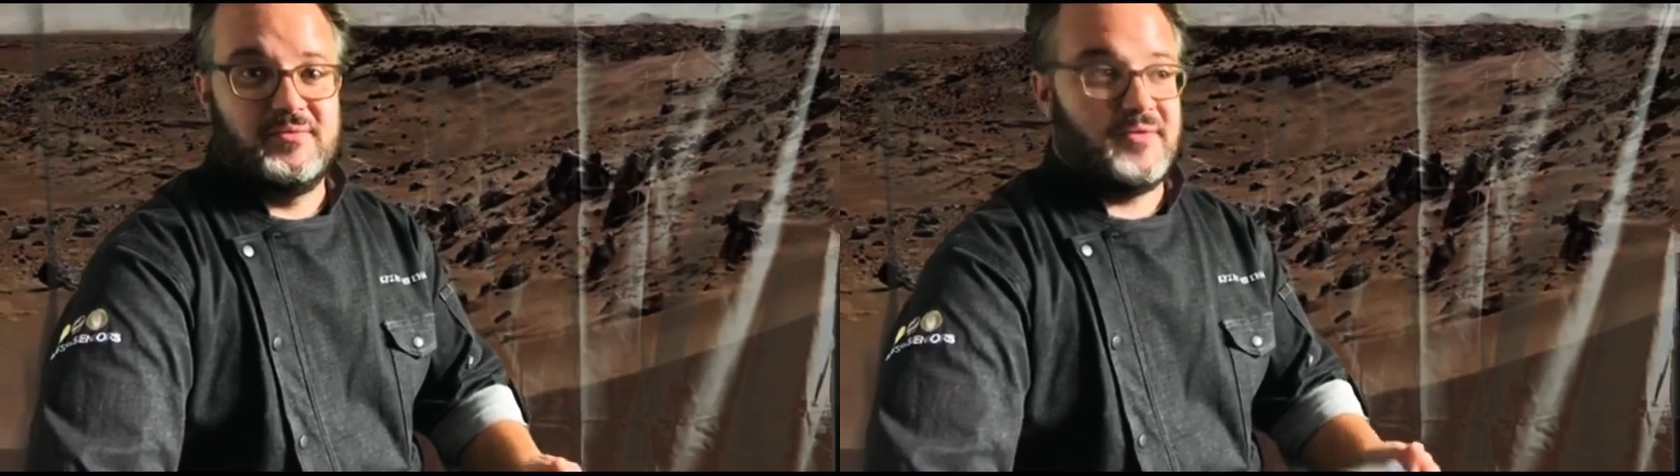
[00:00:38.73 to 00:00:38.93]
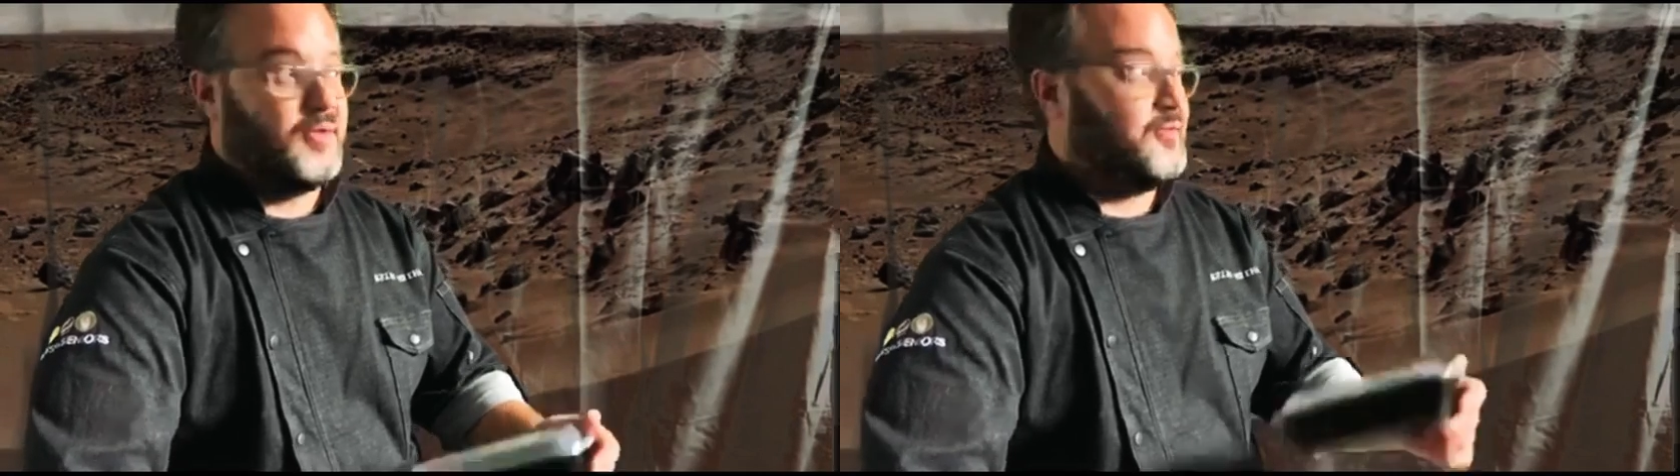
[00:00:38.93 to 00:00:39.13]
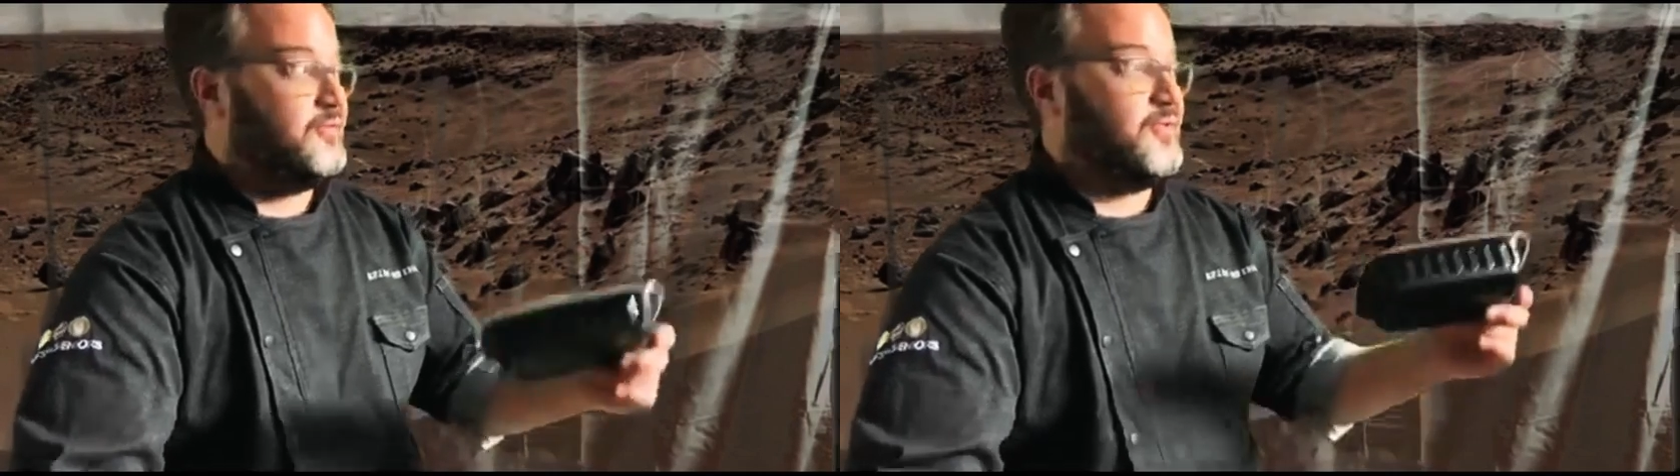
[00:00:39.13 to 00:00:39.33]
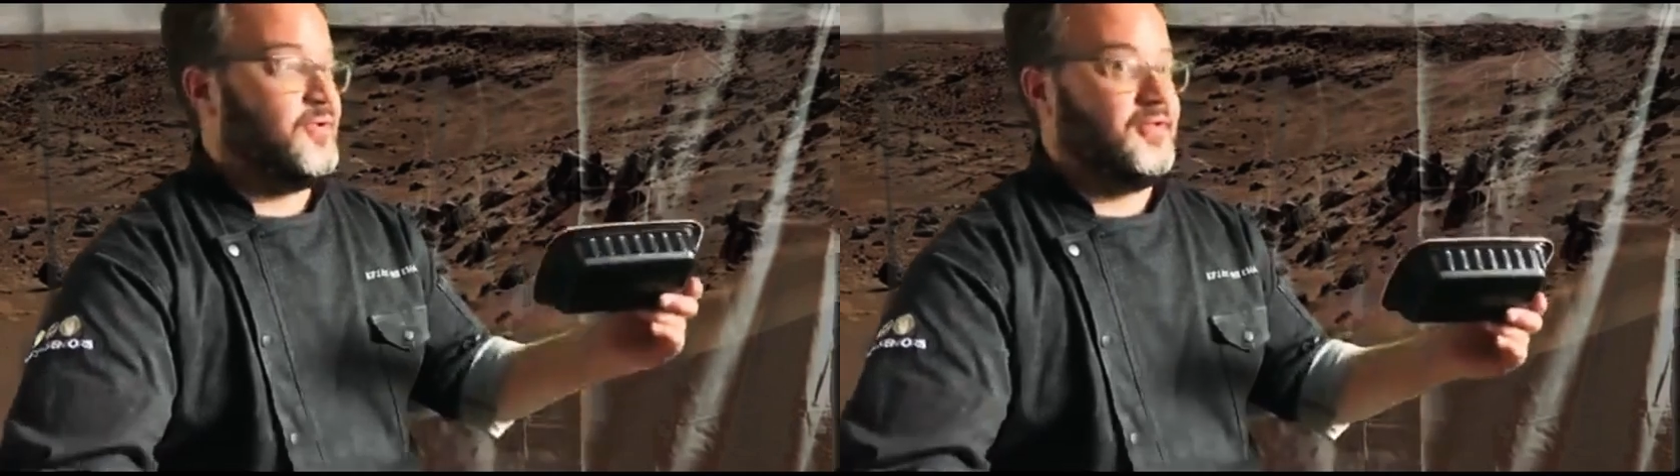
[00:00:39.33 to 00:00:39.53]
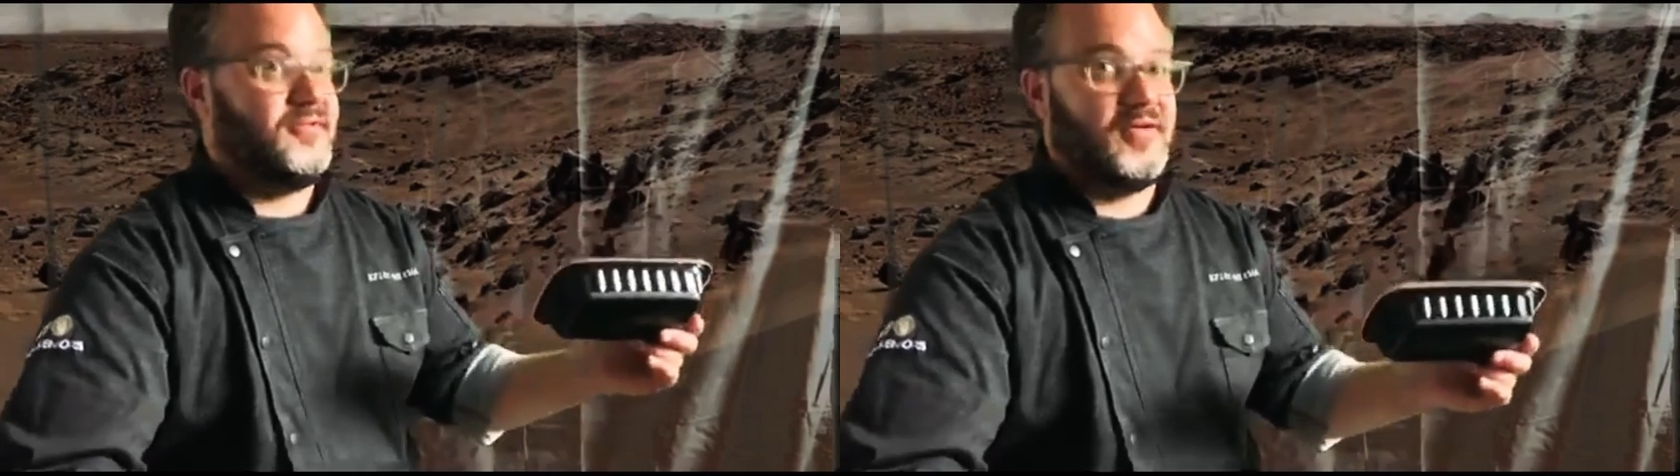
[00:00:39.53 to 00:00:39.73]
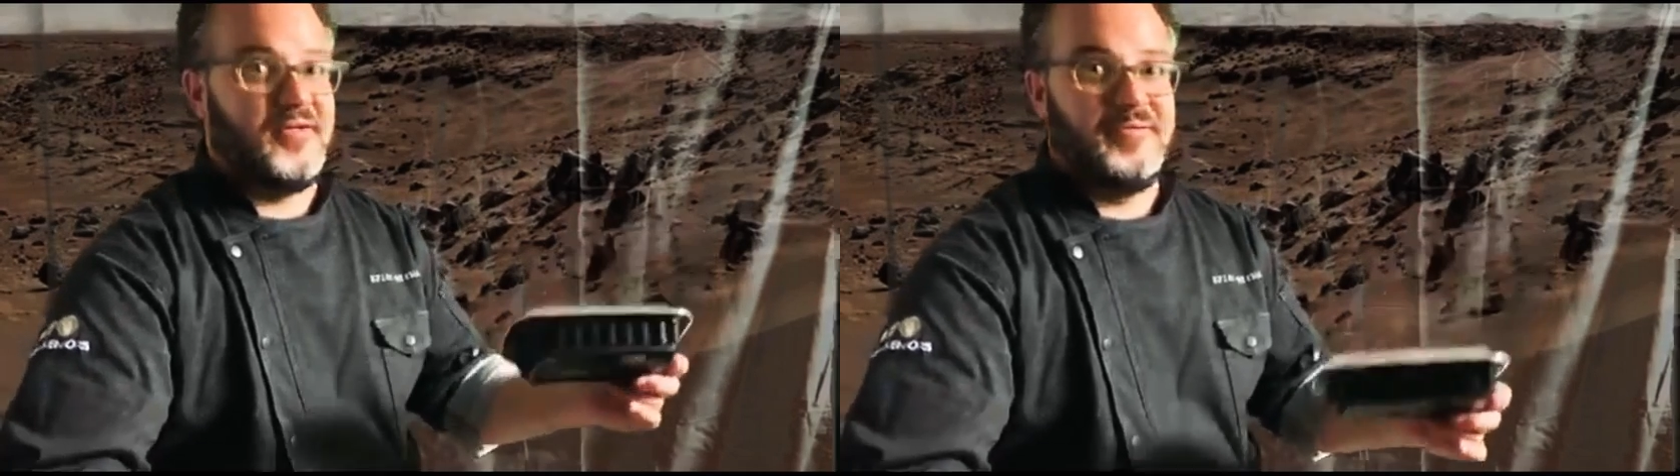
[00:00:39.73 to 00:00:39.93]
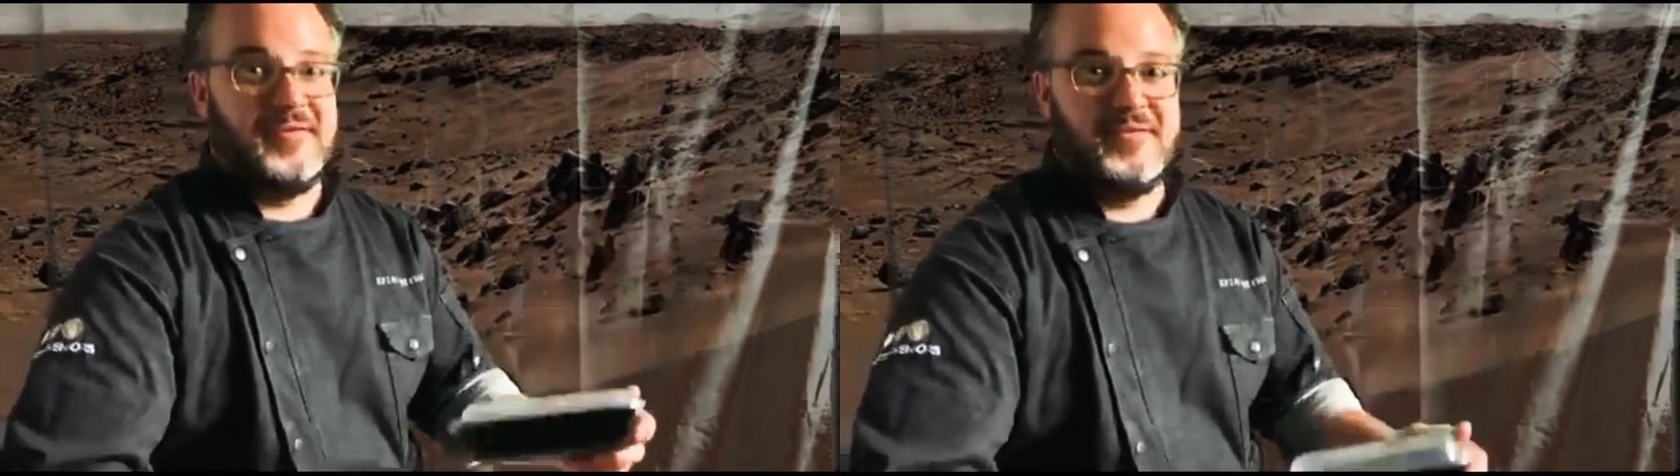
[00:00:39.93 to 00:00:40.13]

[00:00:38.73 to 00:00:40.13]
our foreign environment.